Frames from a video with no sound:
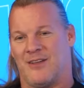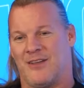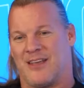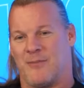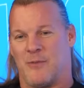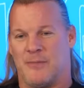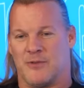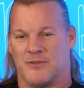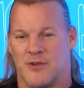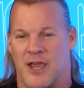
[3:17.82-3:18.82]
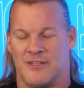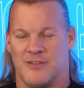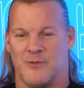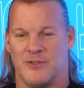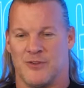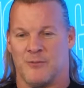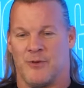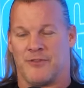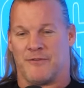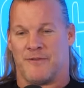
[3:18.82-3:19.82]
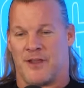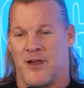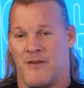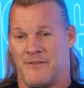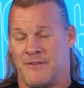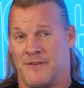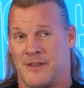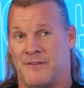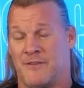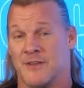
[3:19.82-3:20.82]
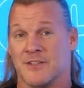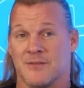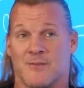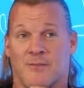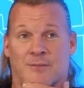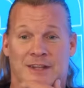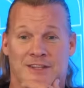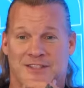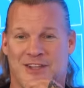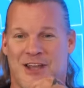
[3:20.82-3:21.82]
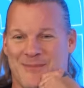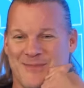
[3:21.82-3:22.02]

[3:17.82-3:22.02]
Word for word: a couple people tried to, and we told both to fuck off, and finally Vince made us stop.